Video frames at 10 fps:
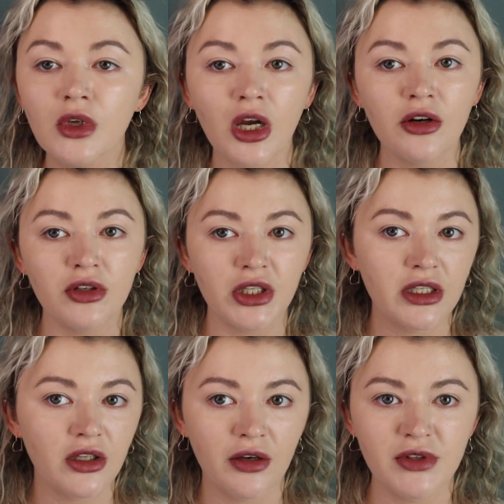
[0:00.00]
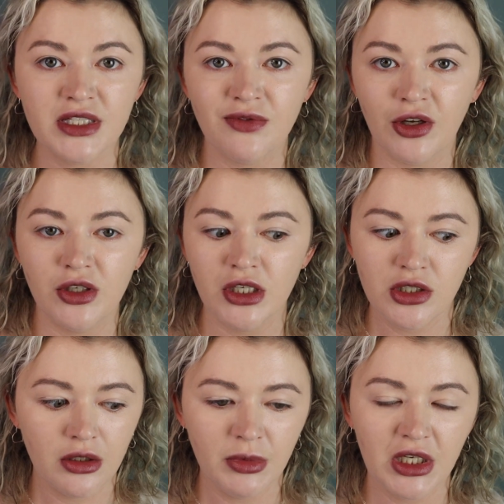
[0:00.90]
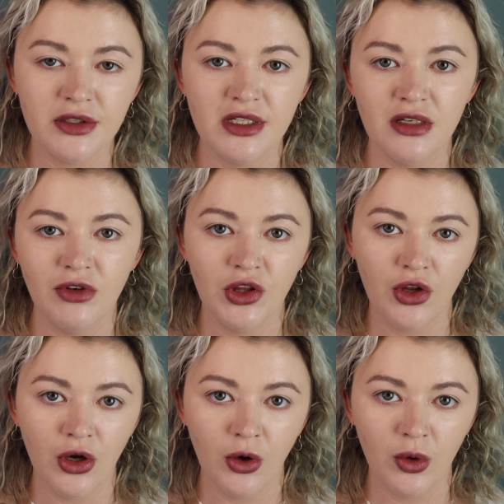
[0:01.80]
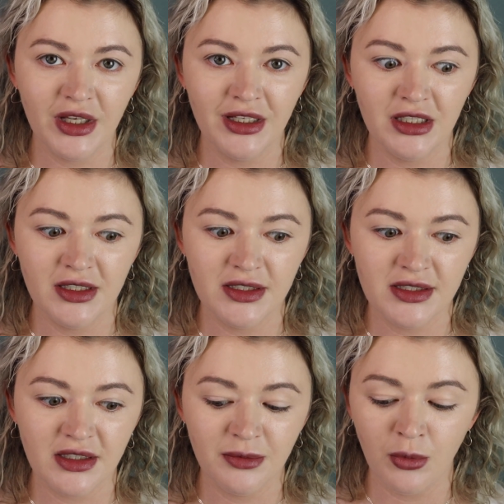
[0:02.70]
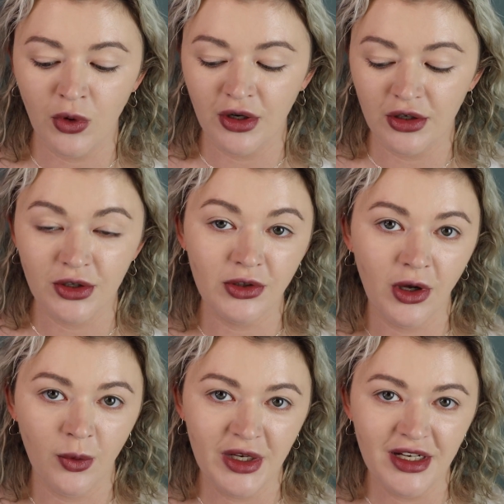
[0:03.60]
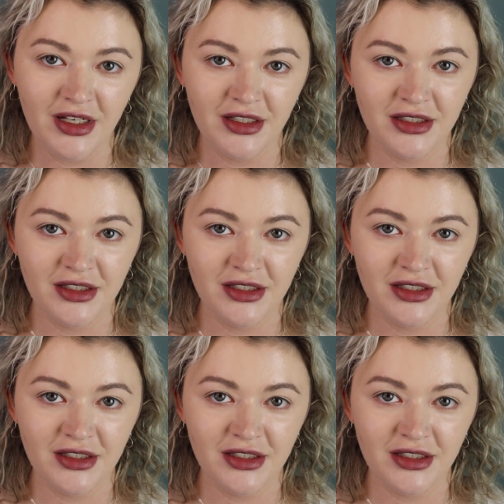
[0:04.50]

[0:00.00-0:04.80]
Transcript: I really love this foundation because even though it is more glowy,